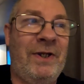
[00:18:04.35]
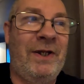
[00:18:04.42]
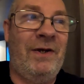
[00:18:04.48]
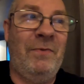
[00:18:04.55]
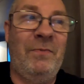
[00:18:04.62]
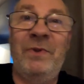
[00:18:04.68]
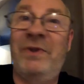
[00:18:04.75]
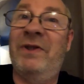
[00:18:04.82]
then
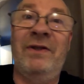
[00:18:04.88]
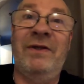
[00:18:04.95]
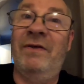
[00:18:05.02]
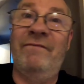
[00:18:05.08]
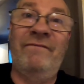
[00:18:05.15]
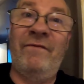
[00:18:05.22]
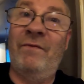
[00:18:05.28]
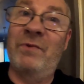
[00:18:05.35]
I wouldn't
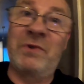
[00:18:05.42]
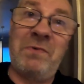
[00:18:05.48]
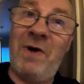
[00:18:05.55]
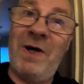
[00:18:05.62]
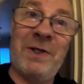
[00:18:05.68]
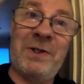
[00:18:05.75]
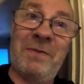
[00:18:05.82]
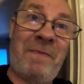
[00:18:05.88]
have thought
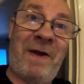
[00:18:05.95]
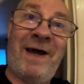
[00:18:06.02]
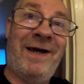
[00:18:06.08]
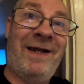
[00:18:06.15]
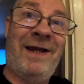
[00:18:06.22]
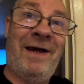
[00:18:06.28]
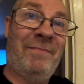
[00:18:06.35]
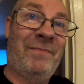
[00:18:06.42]
twice
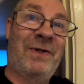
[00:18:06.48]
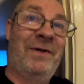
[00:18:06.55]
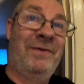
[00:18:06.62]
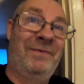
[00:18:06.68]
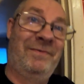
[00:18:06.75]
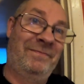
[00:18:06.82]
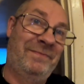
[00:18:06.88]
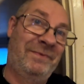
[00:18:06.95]
about a
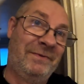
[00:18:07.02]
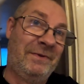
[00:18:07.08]
laptop.